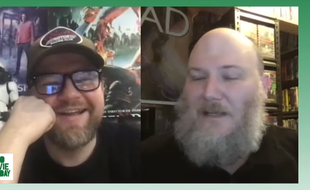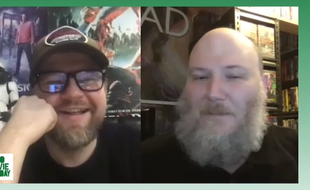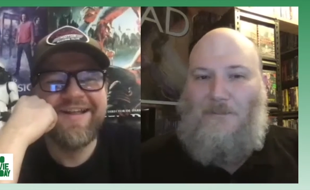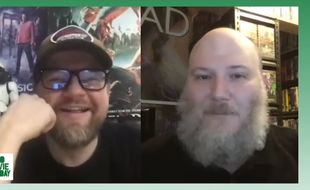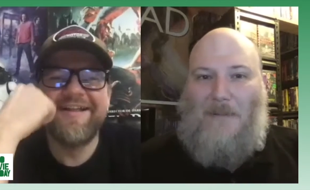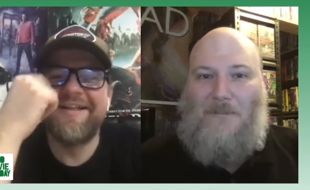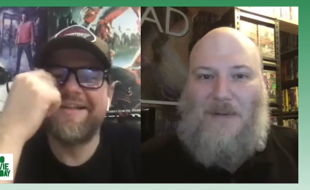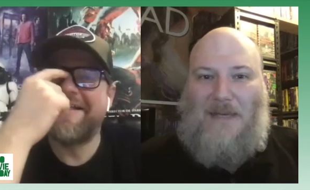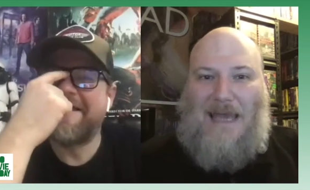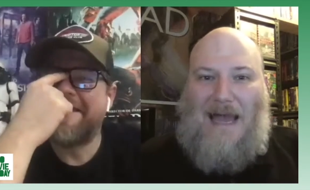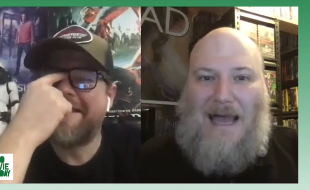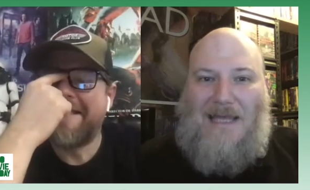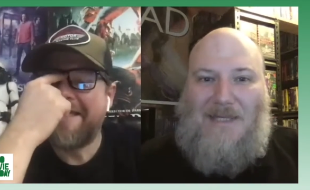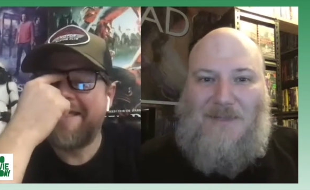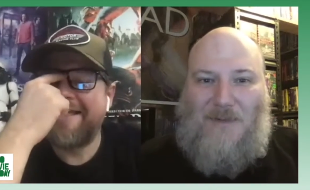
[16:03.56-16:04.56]
Speaker 1: bumper cars where
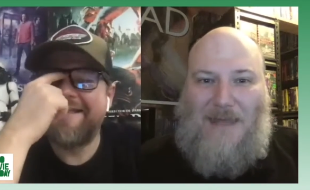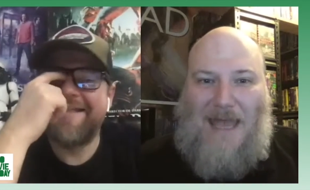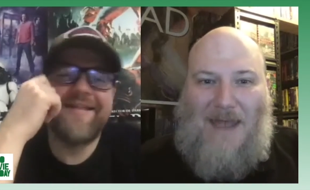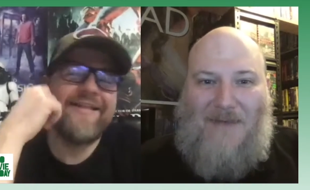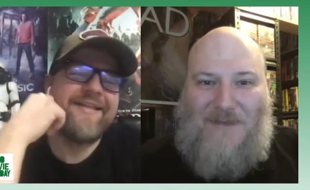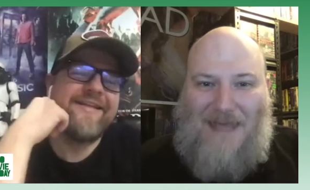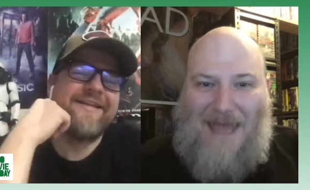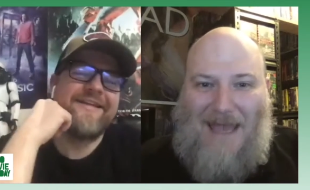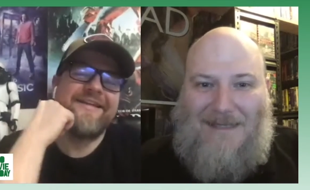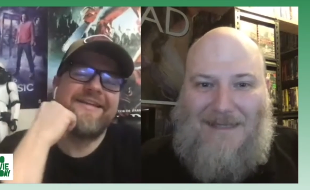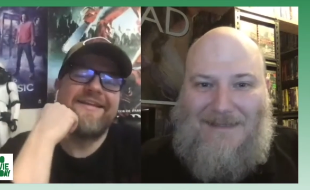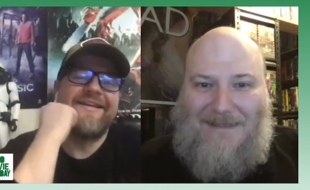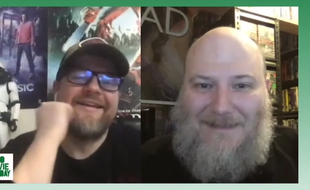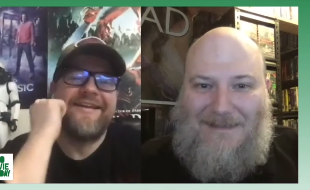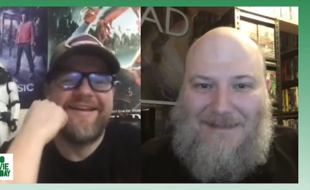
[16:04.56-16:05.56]
they have the accident.